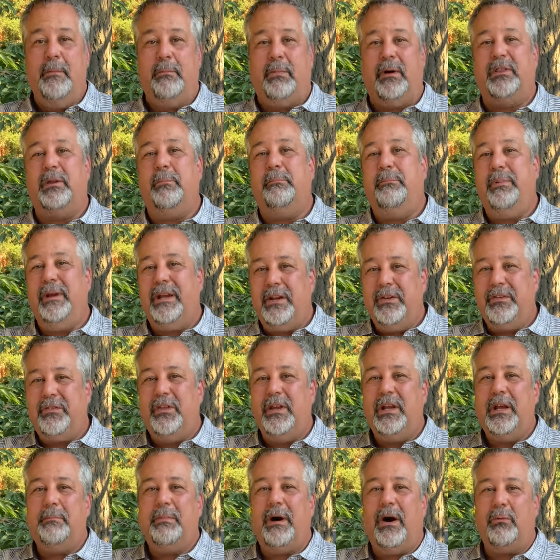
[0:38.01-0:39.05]
But the biggest
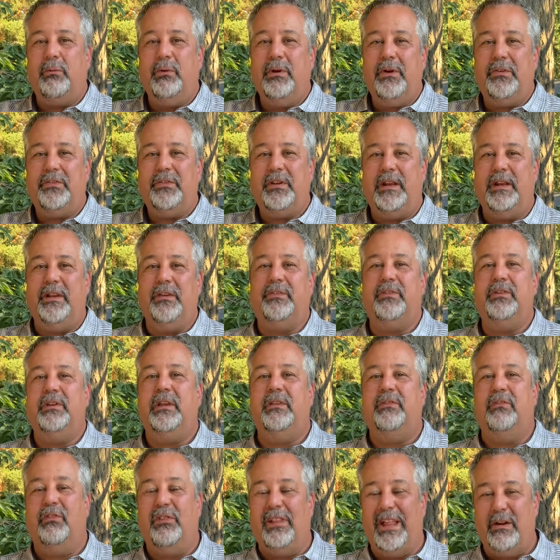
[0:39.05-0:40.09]
thing about real estate is,
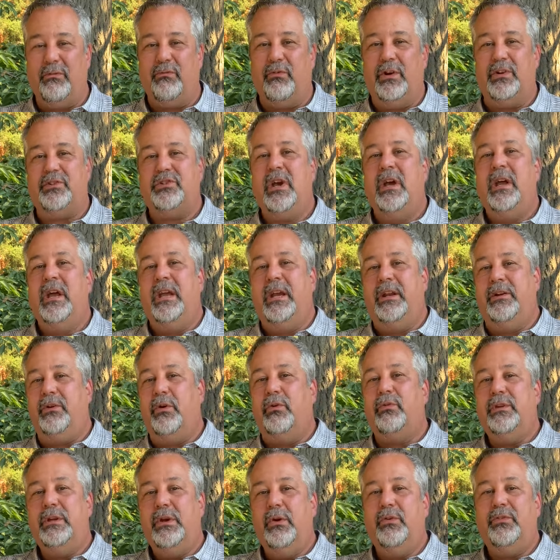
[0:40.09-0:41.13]
is leverage. And
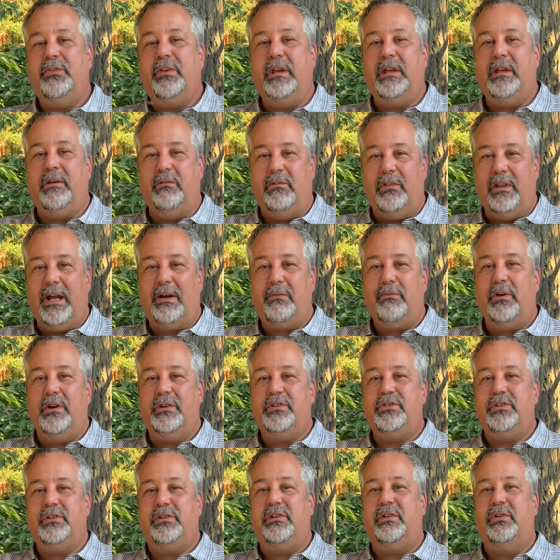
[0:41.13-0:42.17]
you're using
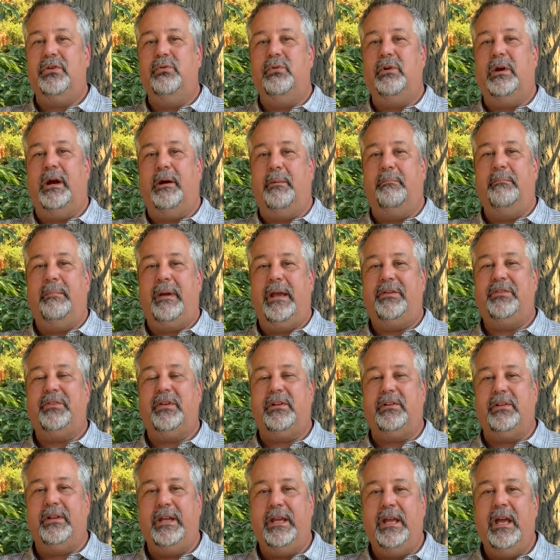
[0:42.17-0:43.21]
leverage to uh,
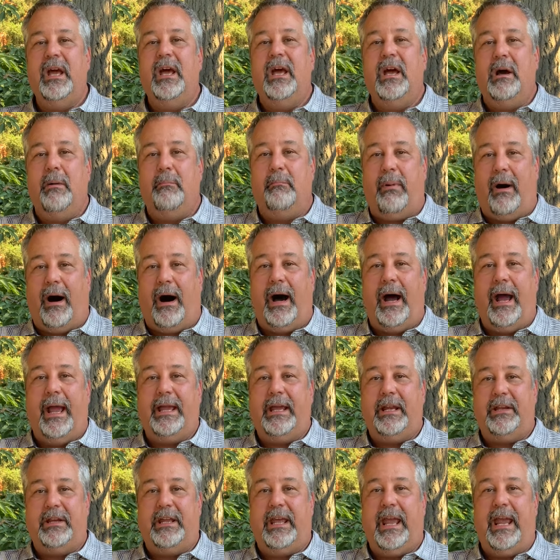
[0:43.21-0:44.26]
basically buy
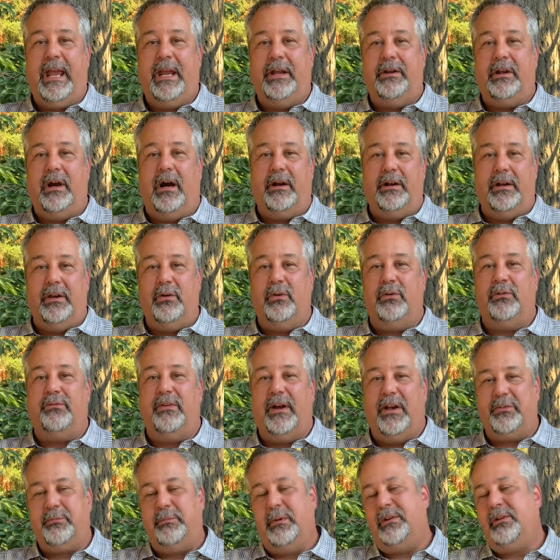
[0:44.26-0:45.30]
and gain on your
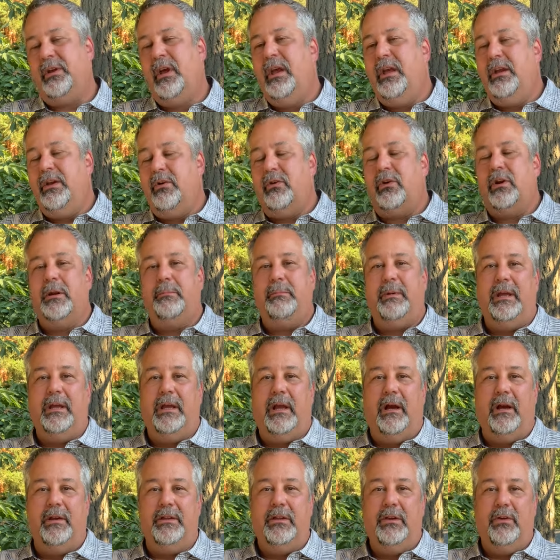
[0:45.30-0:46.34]
investment. You're going to
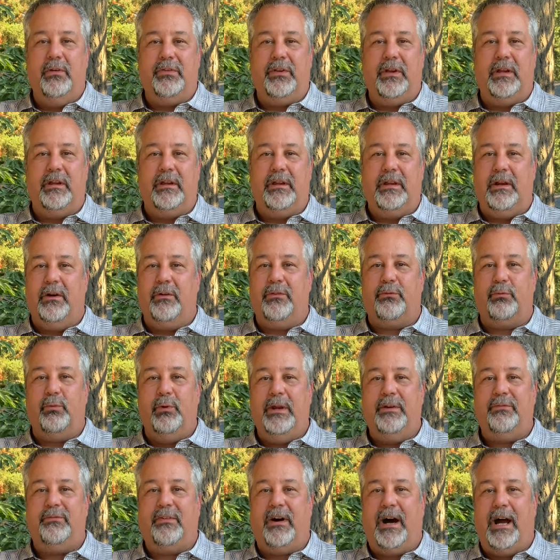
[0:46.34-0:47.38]
be uh, using you know
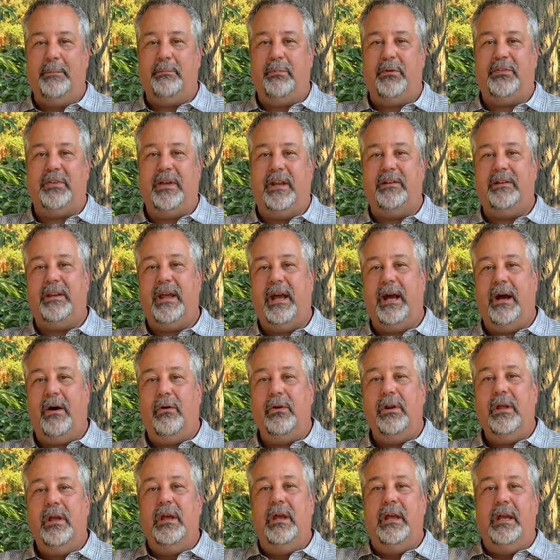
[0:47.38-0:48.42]
3 5%
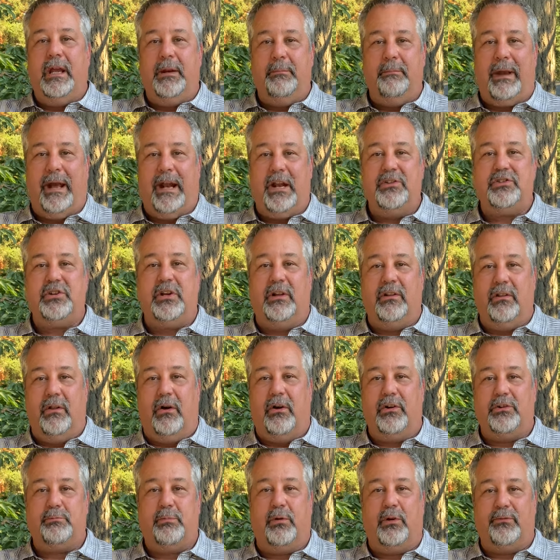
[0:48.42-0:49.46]
down in managing a
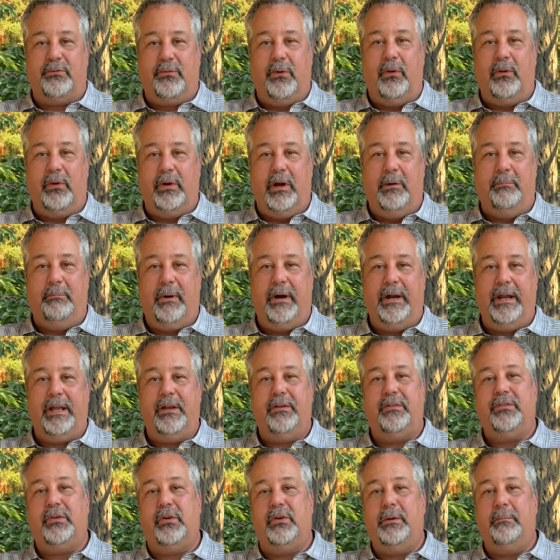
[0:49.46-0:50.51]
large portfolio of money.
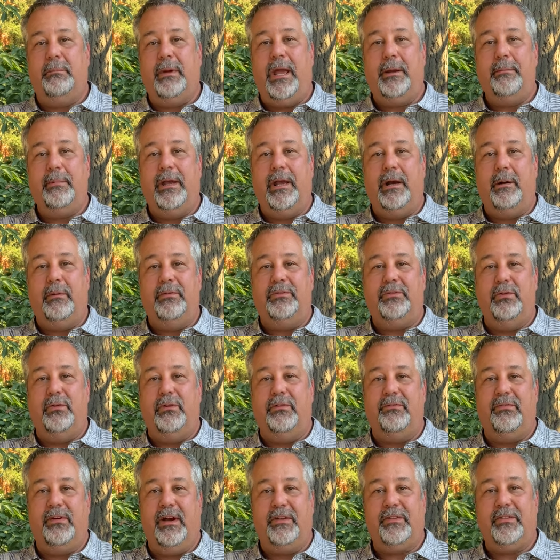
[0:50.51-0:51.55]
So you may be able to
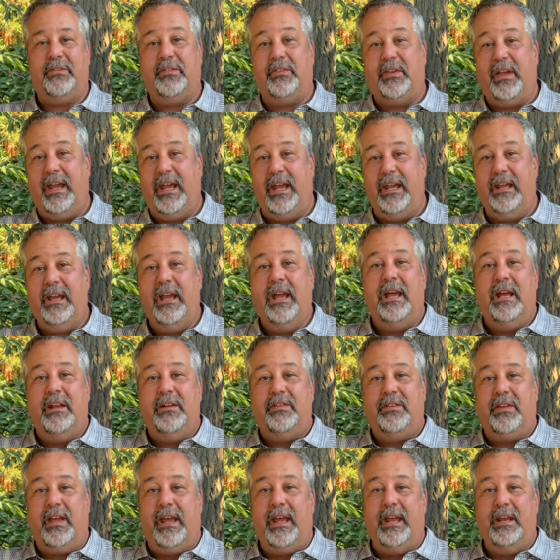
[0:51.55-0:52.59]
invest, say,
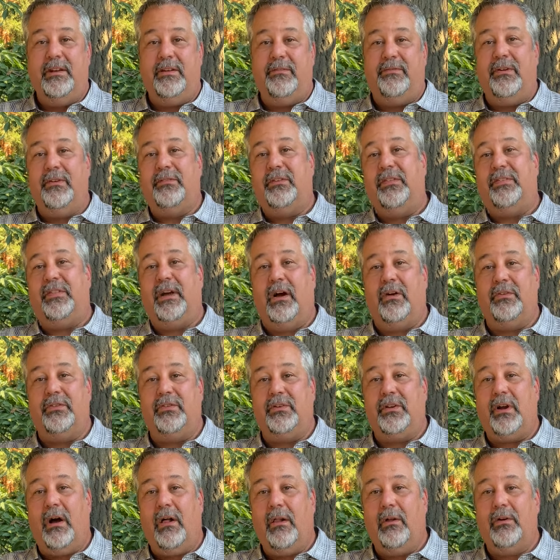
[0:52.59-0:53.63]
ten to fifty
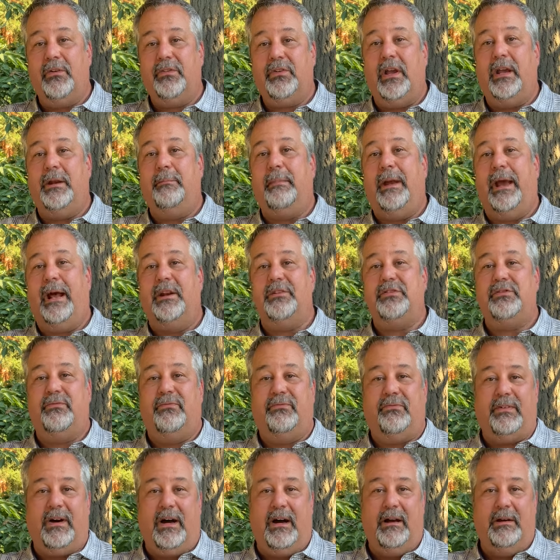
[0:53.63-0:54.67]
thousand dollars and manage
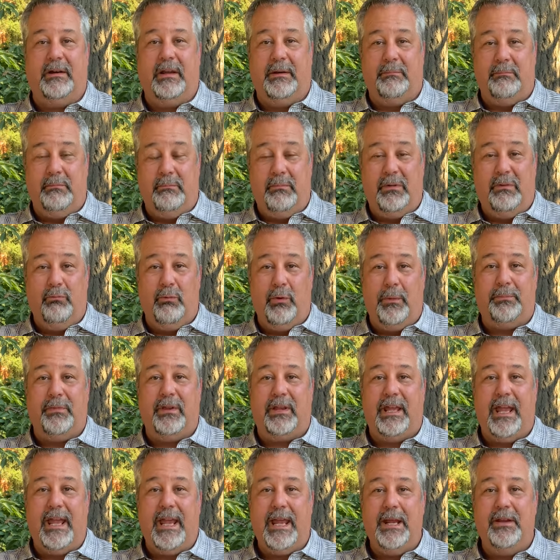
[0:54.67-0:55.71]
uh, reap the
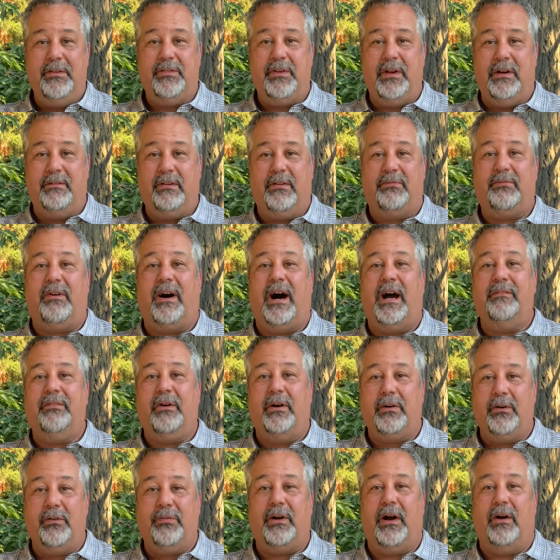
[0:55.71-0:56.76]
gains of a five
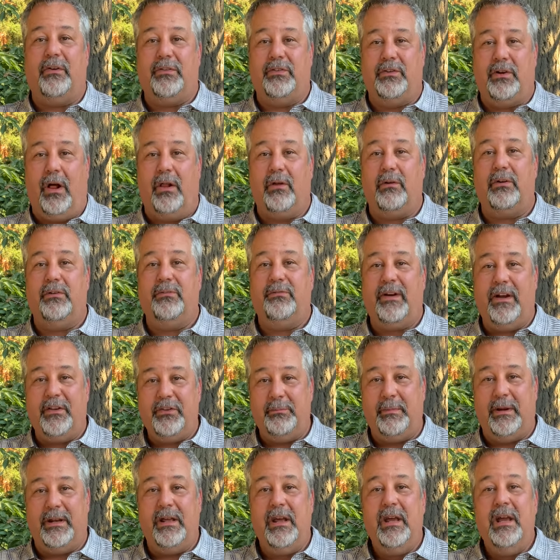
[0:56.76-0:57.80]
hundred thousand dollar
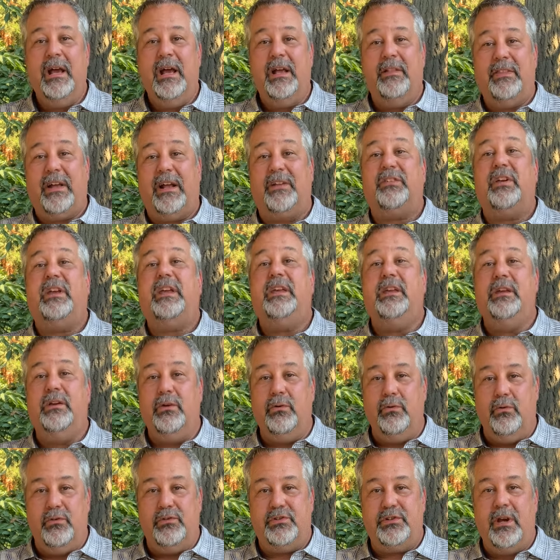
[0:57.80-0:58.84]
investment. That's
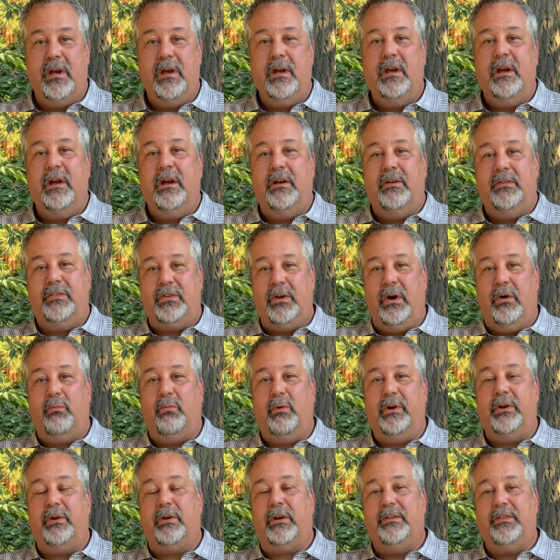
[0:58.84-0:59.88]
huge. So
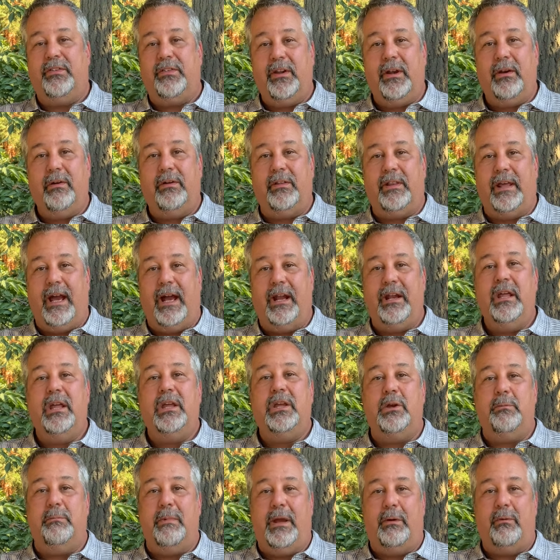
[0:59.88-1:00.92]
when you're considering that,
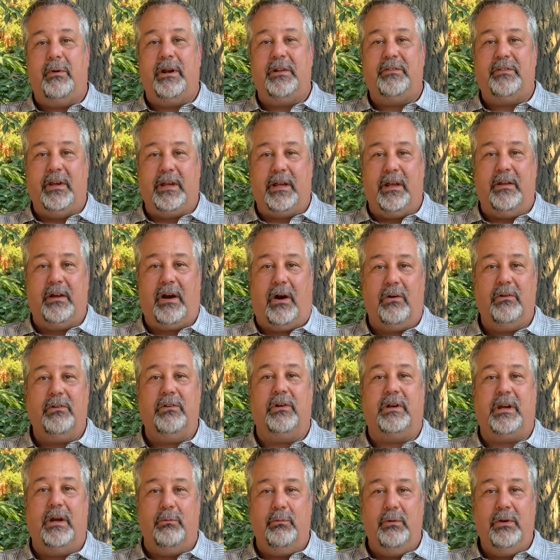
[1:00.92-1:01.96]
you may want to take a hard
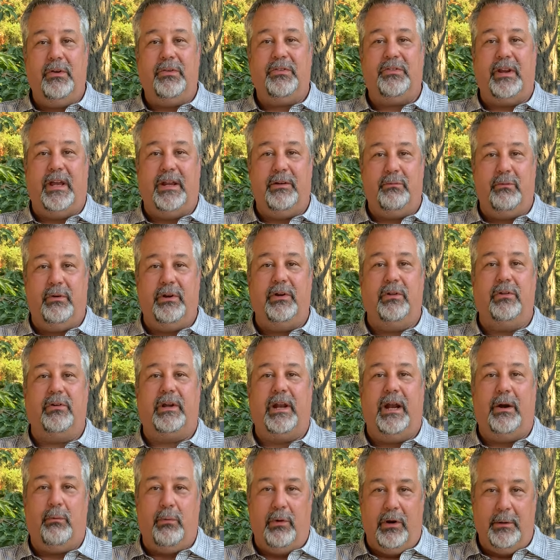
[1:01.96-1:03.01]
look at real estate when you're
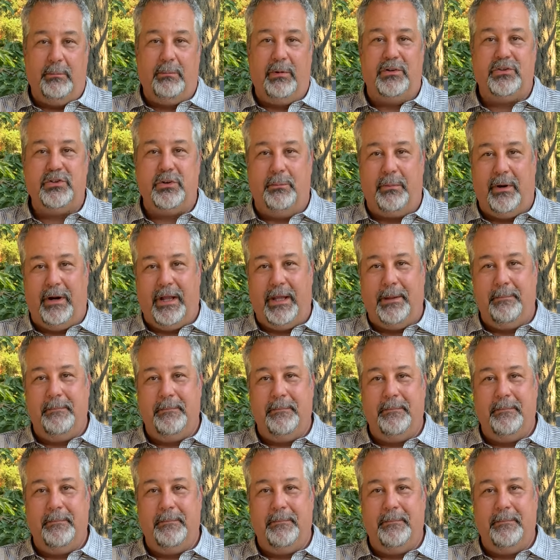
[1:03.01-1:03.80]
looking at where to put your money.